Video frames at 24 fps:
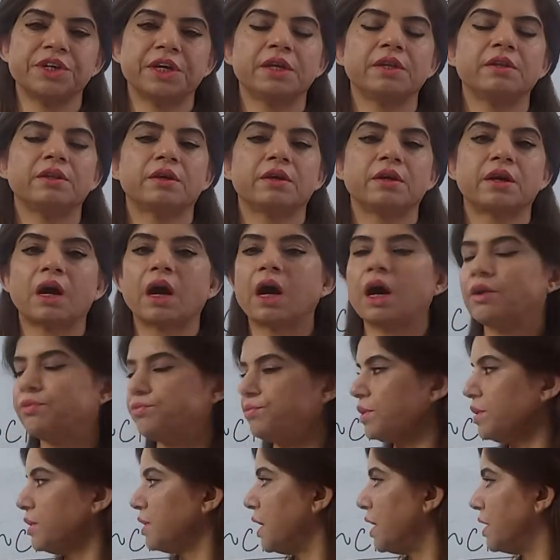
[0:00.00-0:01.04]
check there.
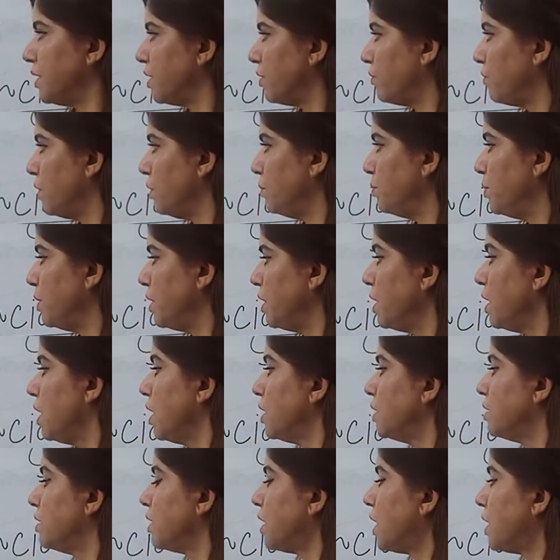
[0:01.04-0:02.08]
After that
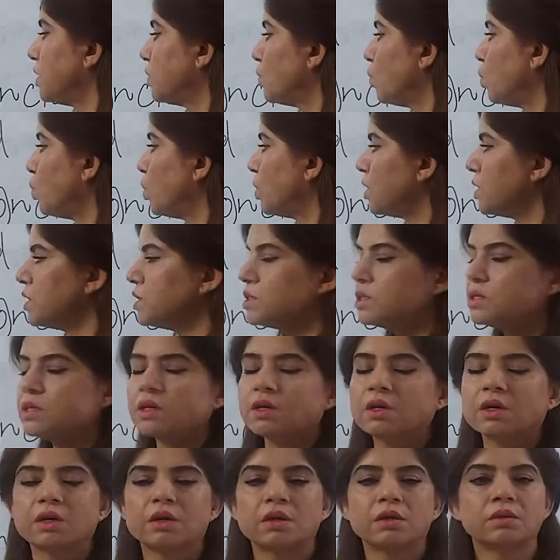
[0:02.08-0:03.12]
there are the
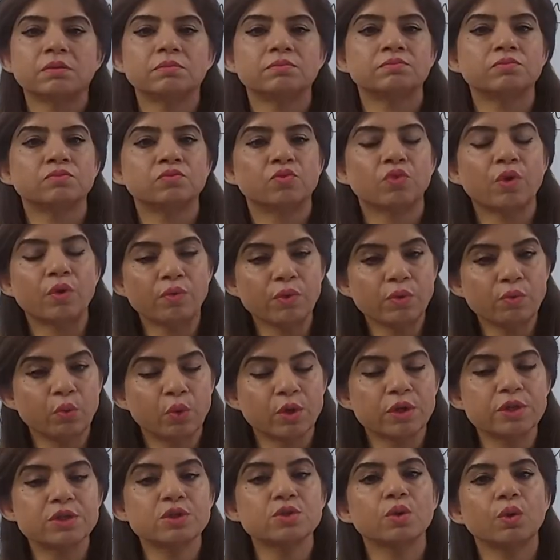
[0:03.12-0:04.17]
words vowel
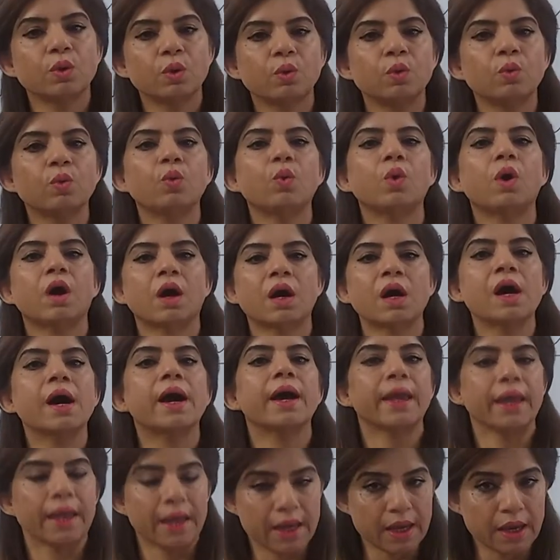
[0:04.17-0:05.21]
words O, R,
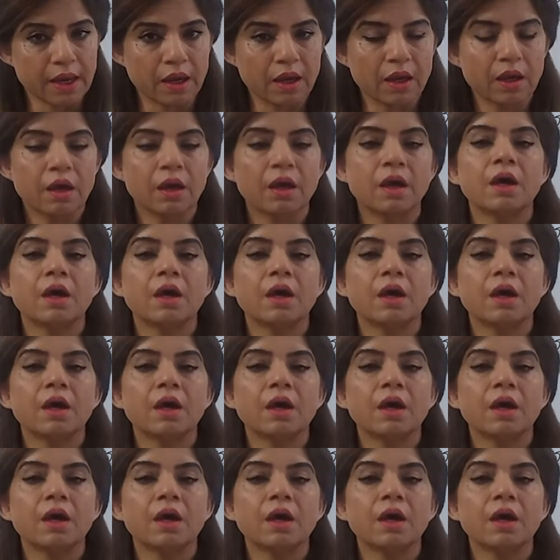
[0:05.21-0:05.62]
A.